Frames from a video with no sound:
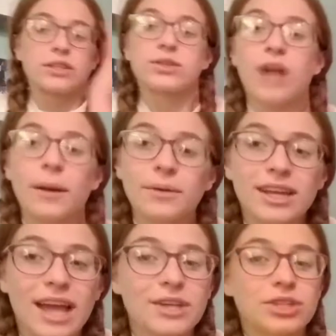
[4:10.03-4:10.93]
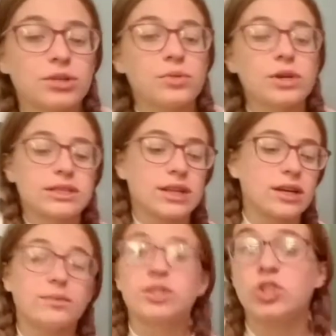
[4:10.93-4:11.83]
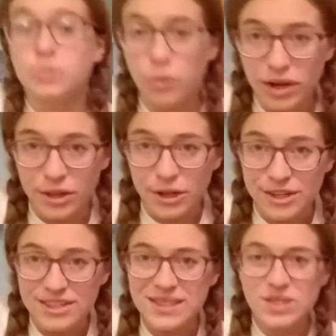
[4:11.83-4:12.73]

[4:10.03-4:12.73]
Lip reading: So now I'm gonna get into some spoilers,